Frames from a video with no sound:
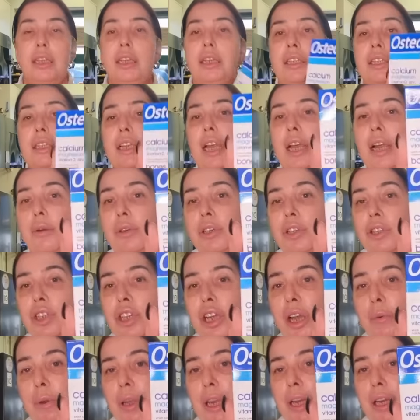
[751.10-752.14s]
So it's
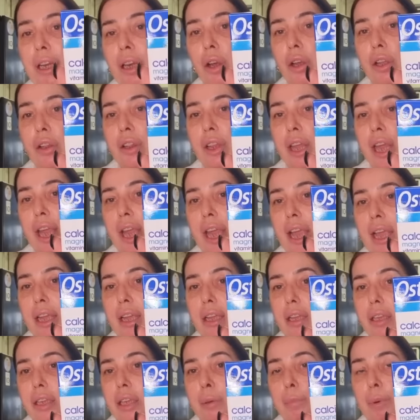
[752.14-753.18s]
showing like there,
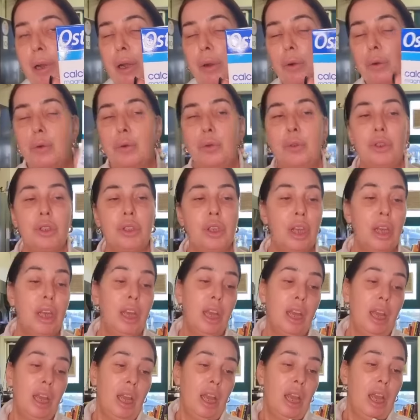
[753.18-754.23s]
your bones.
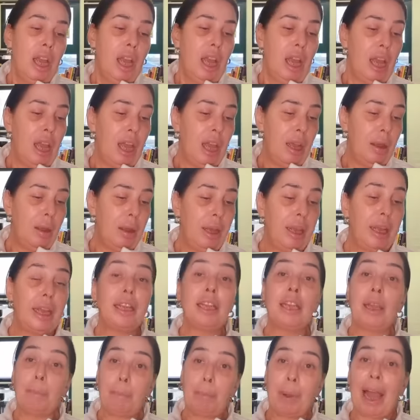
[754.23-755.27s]

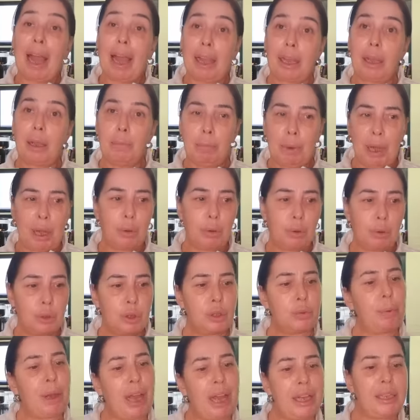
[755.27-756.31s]
Your back
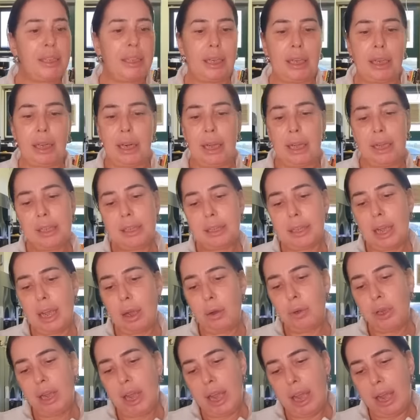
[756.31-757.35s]
bones basically.
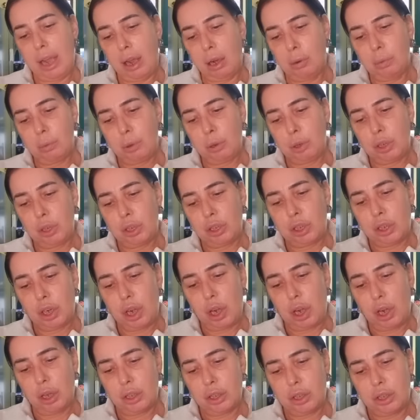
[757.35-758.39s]
So yeah, I'm gonna
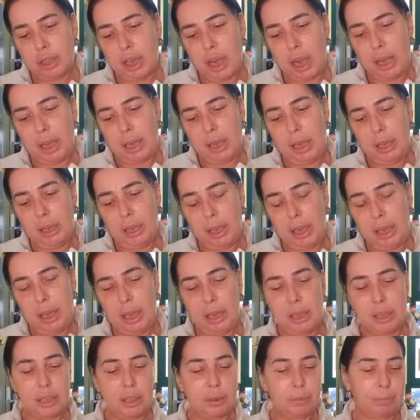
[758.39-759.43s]
start taking
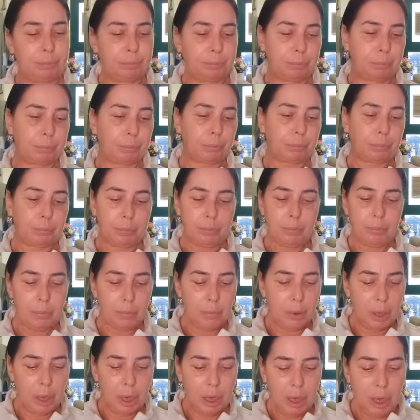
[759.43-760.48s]
these.
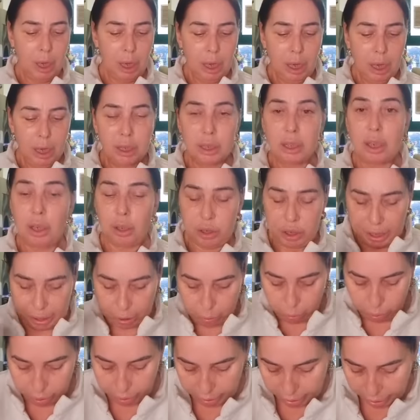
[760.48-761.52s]
I'll
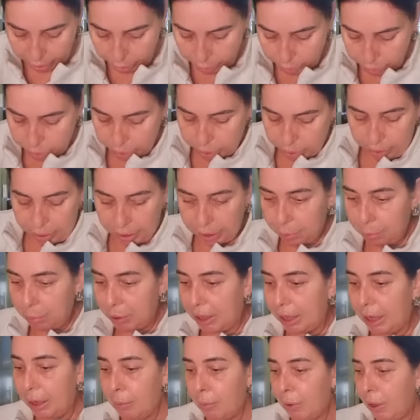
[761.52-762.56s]
take one of those in a
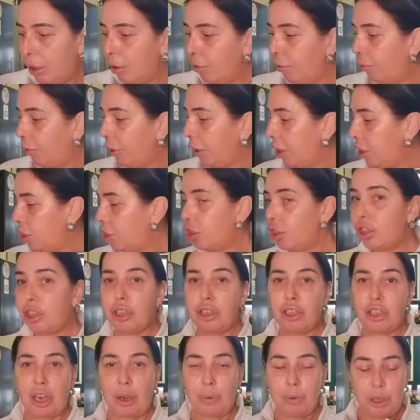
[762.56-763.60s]
minute when I've
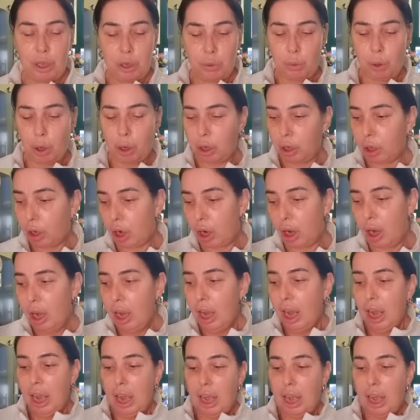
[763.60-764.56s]
finished showing you what I got.